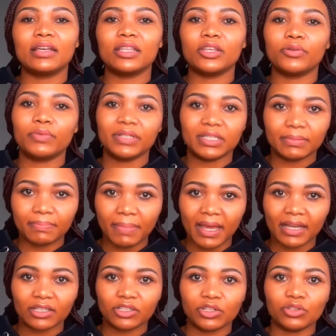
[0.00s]
the
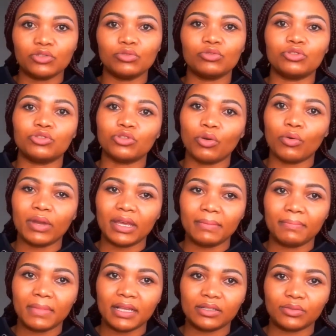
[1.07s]
respect you show
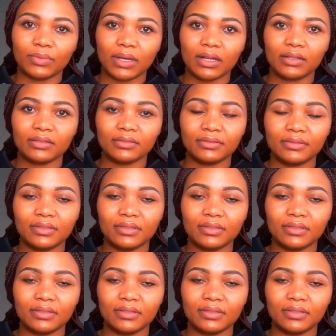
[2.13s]
him as well.